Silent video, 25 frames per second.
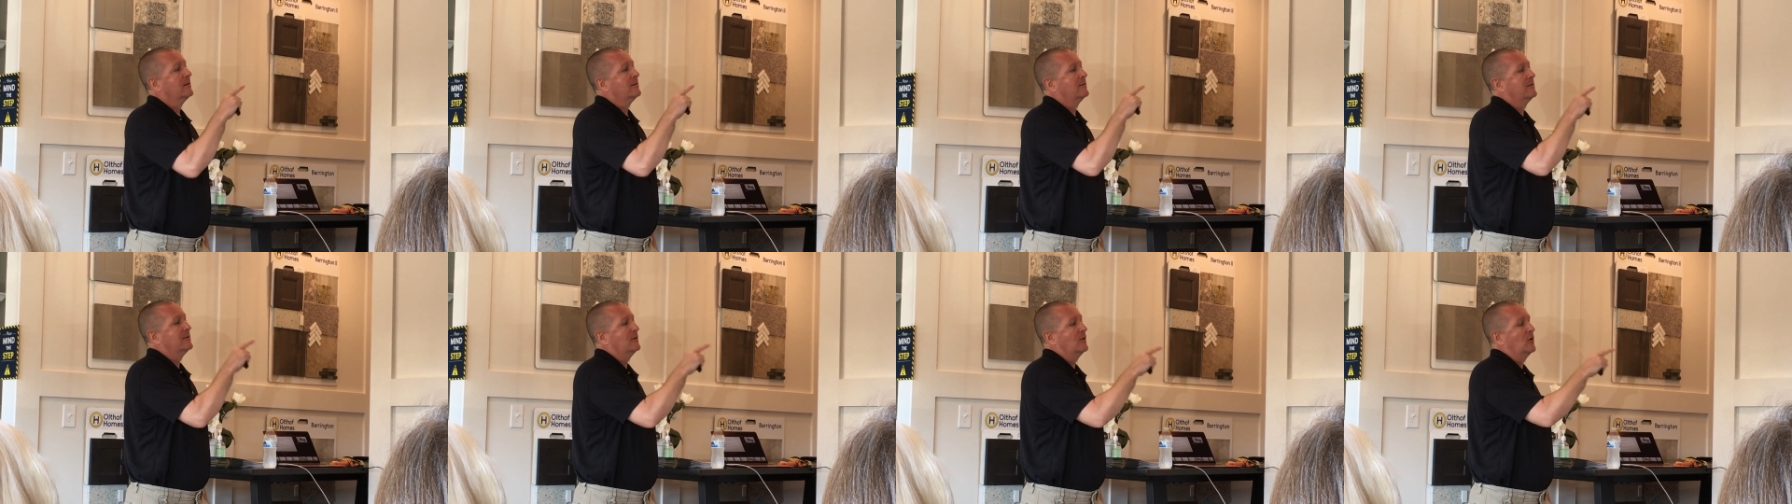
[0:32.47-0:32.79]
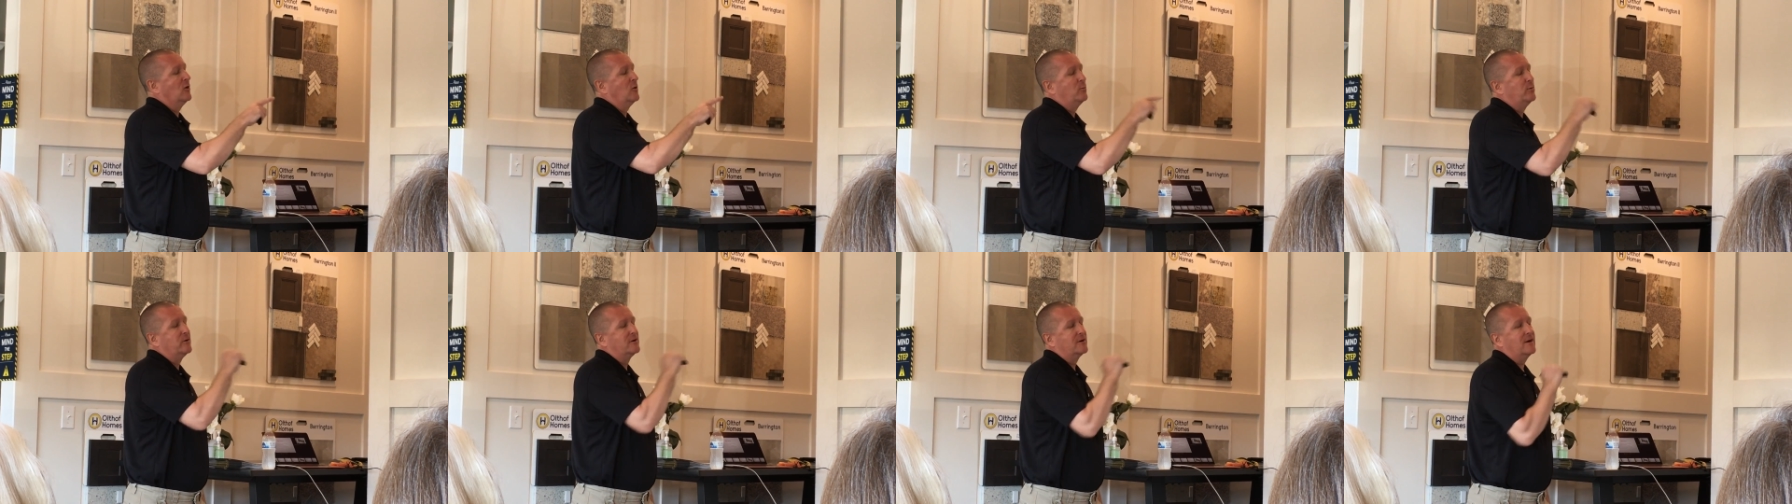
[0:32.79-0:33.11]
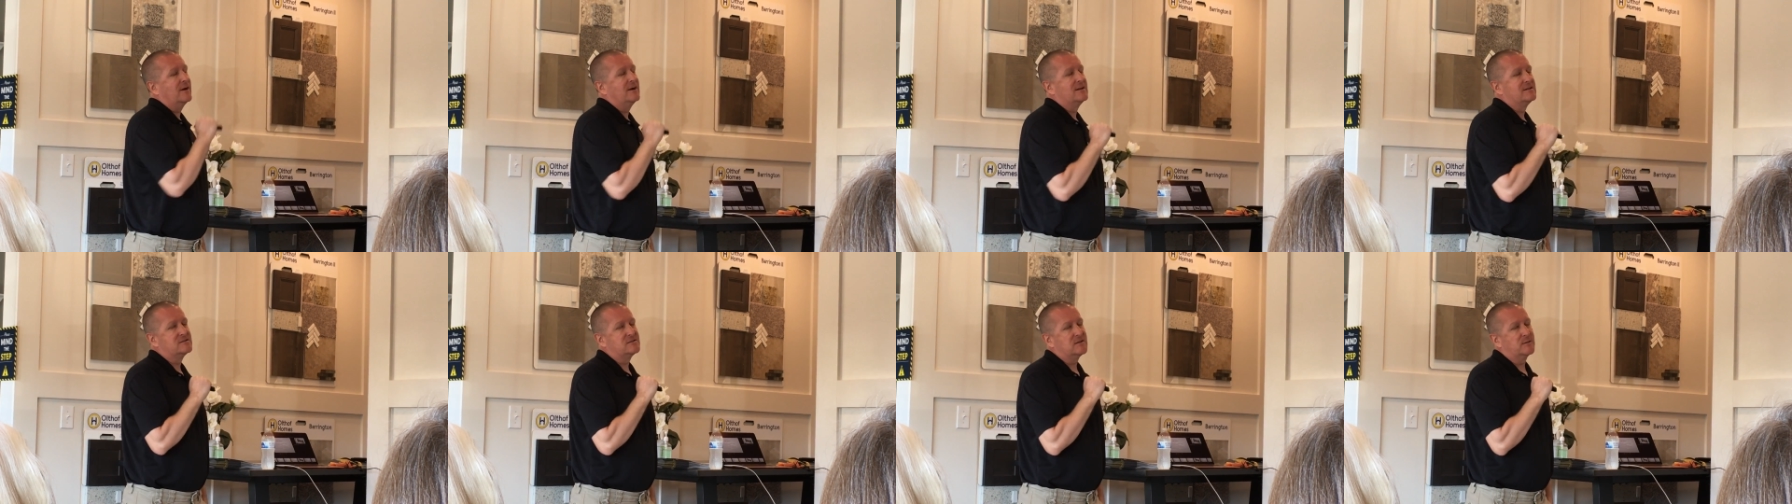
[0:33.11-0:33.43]
The open
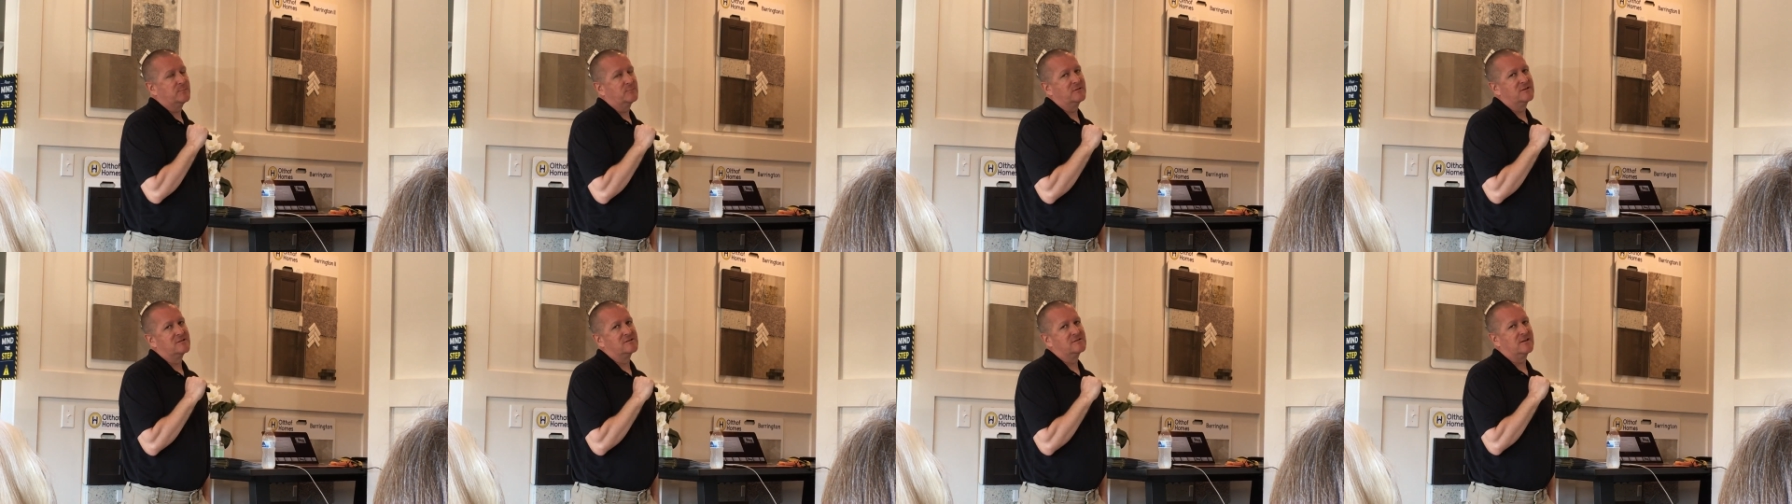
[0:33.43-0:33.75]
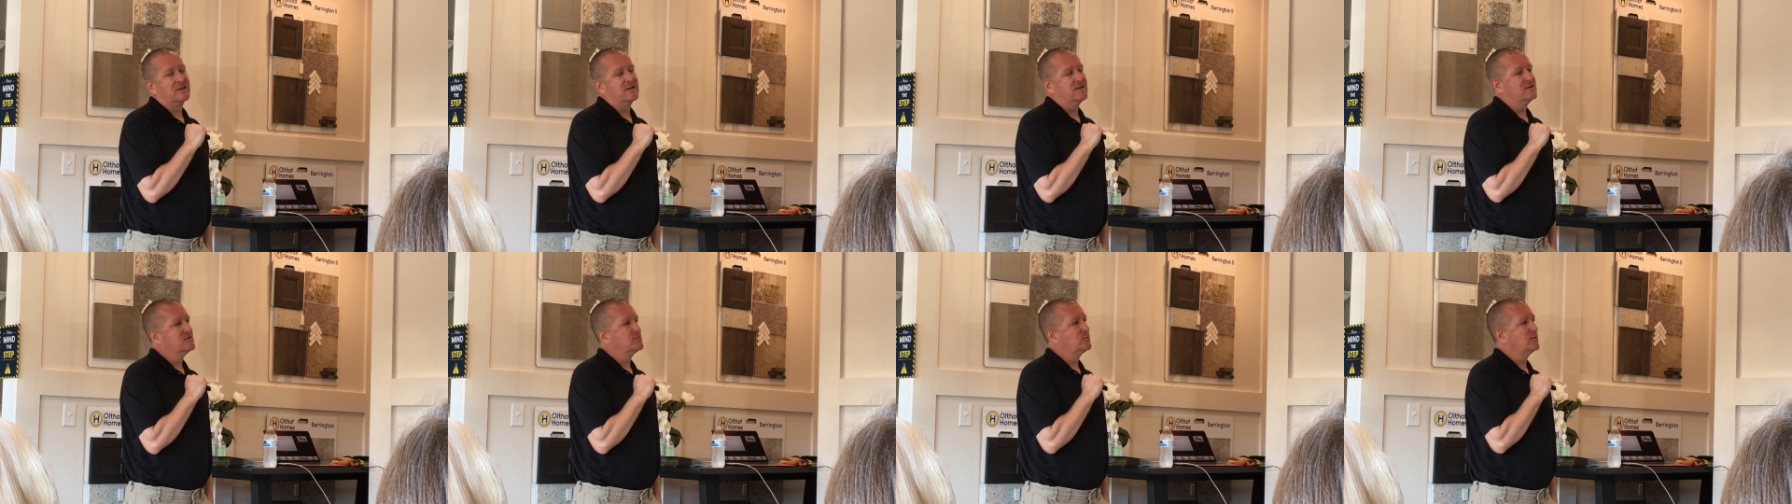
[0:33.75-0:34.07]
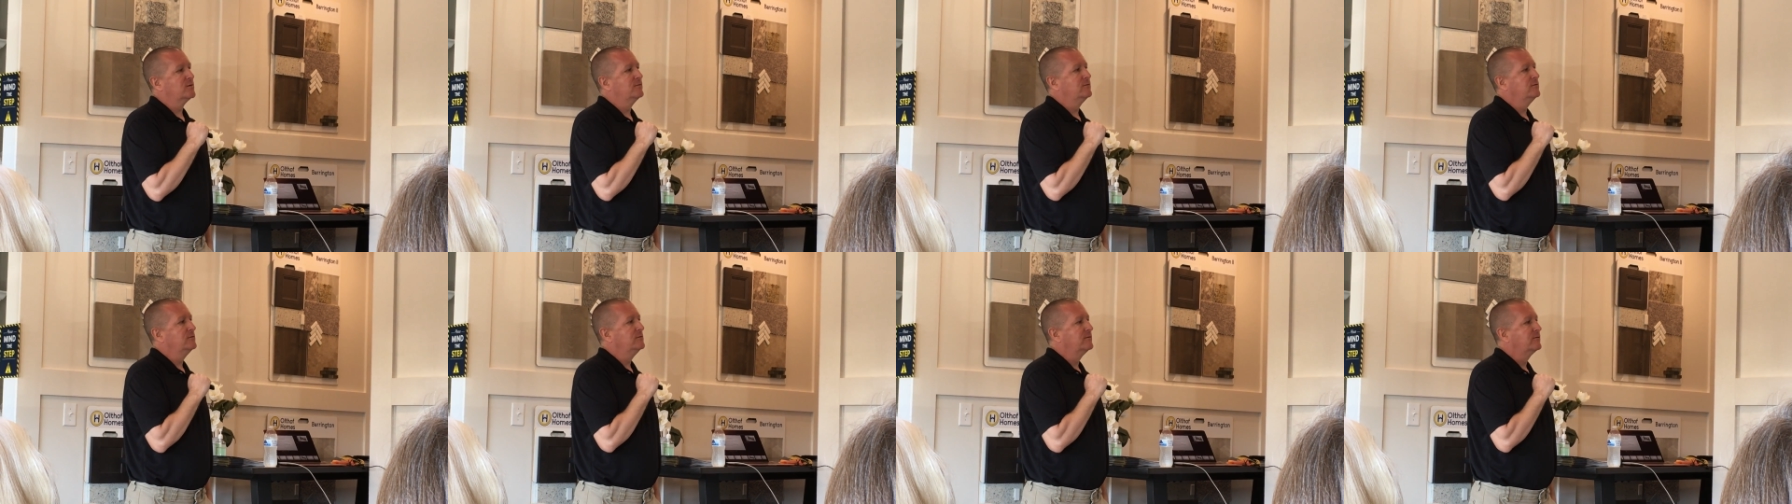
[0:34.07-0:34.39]
concept designs
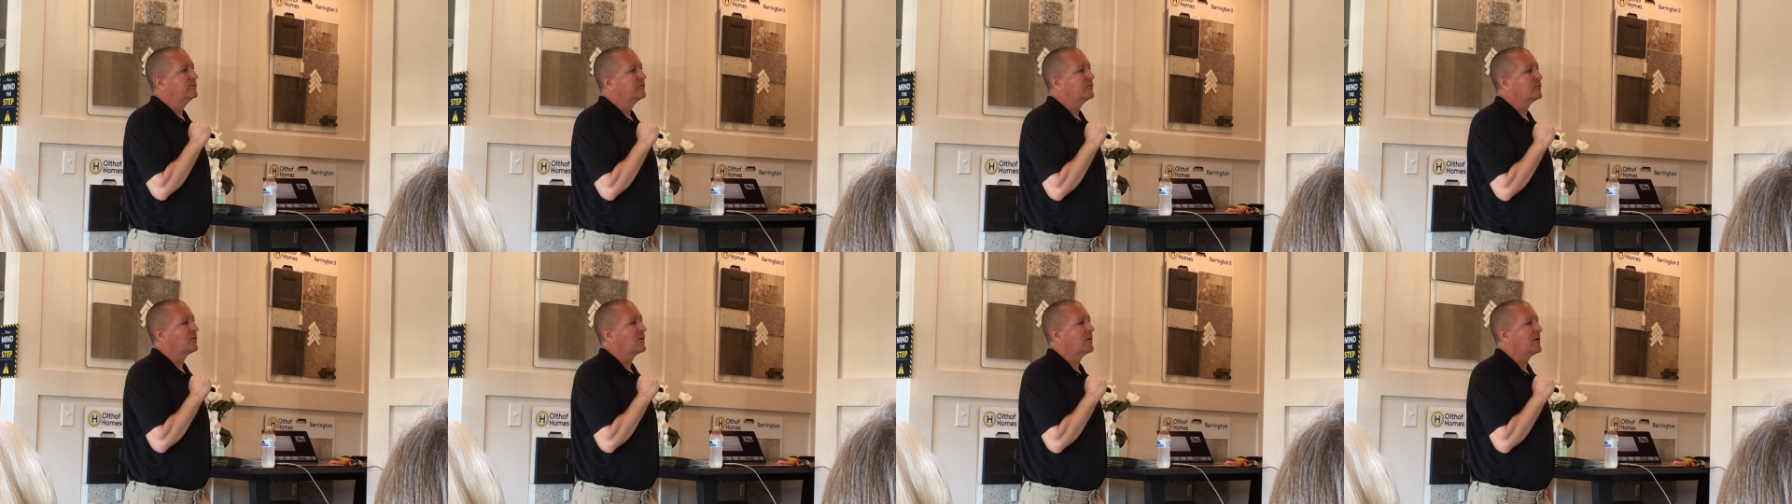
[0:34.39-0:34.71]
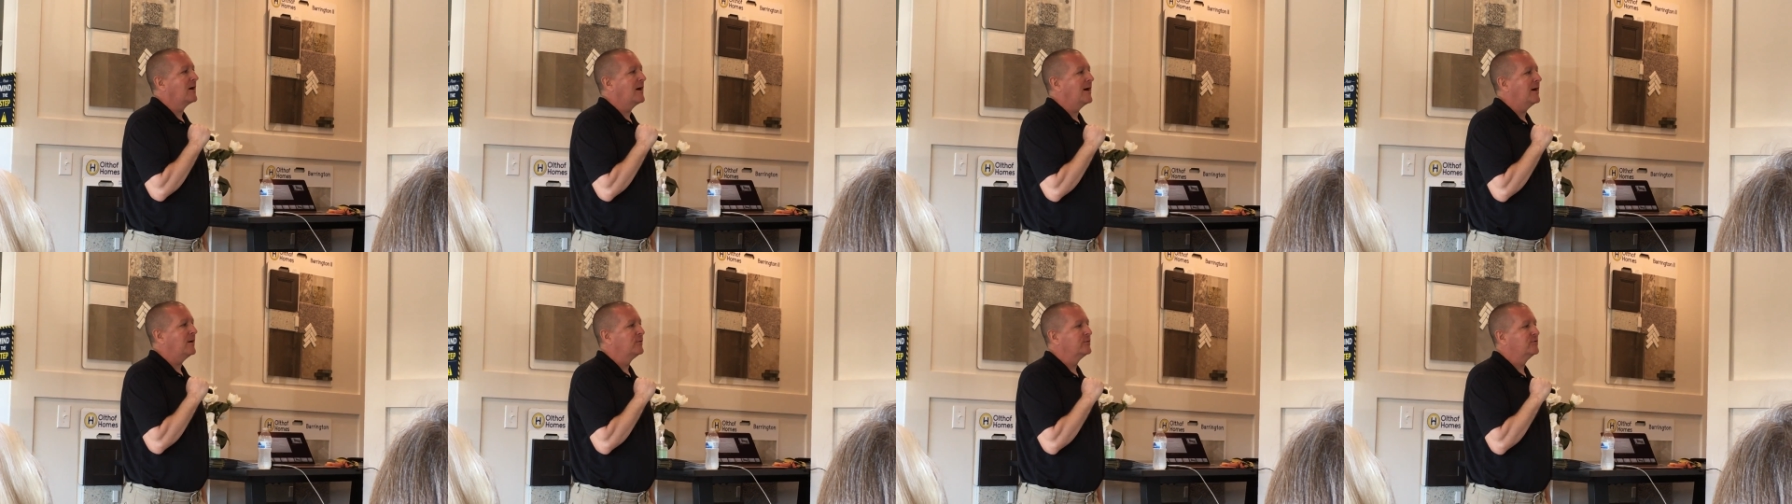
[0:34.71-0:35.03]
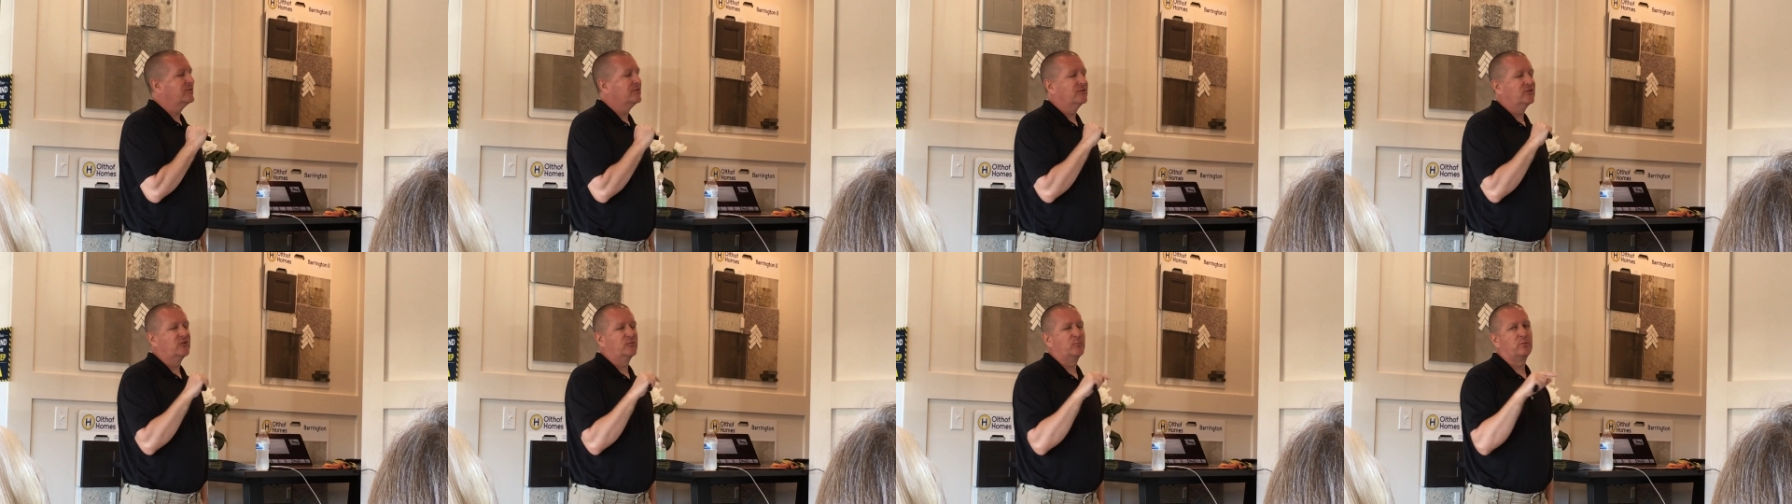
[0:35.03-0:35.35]
we've used for our
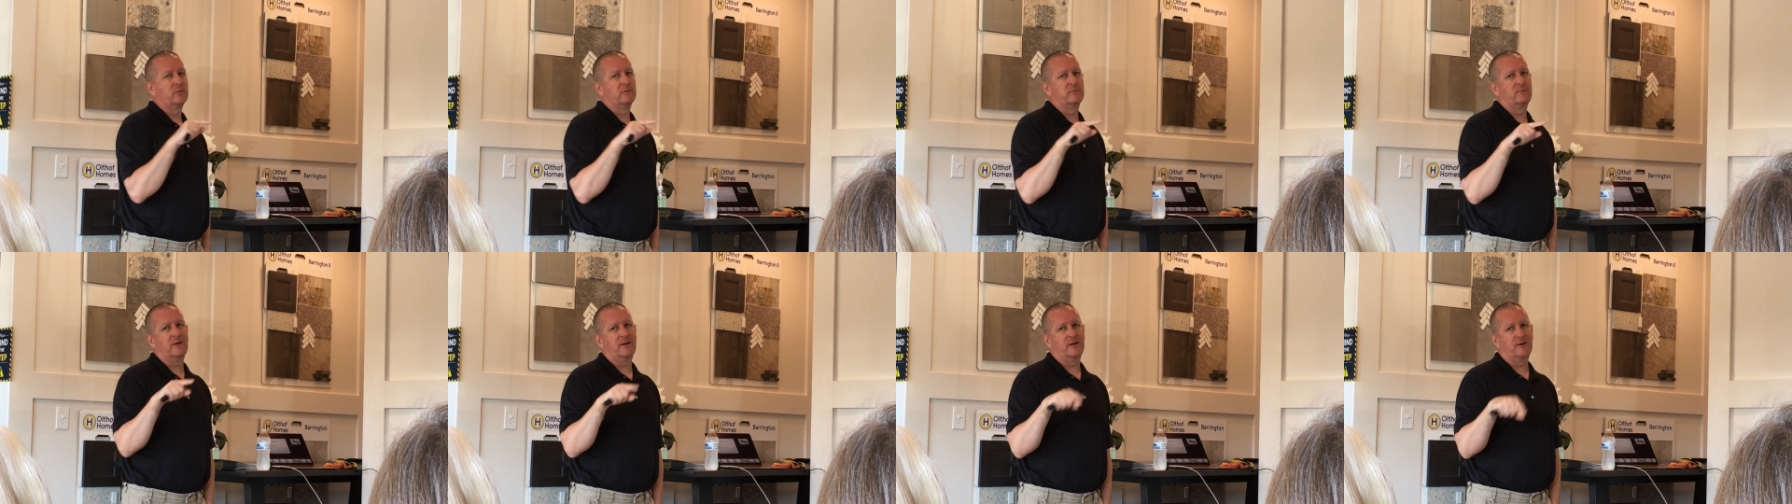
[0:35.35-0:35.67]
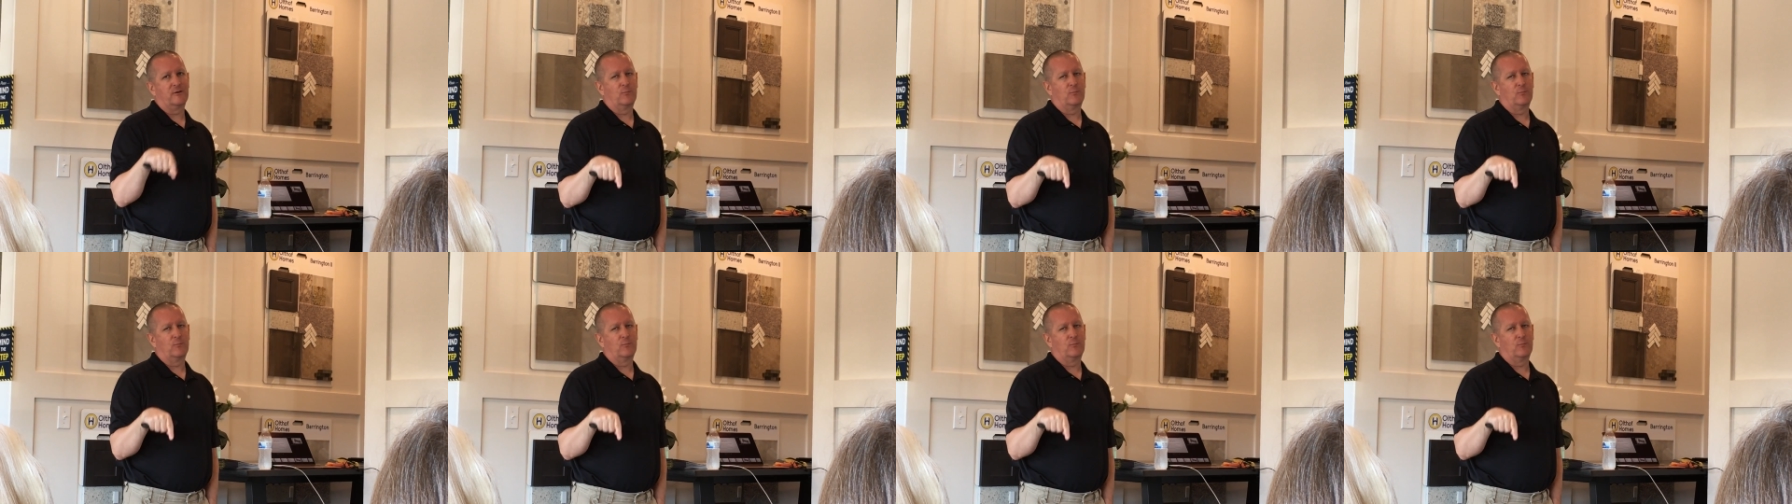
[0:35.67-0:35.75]
houses provide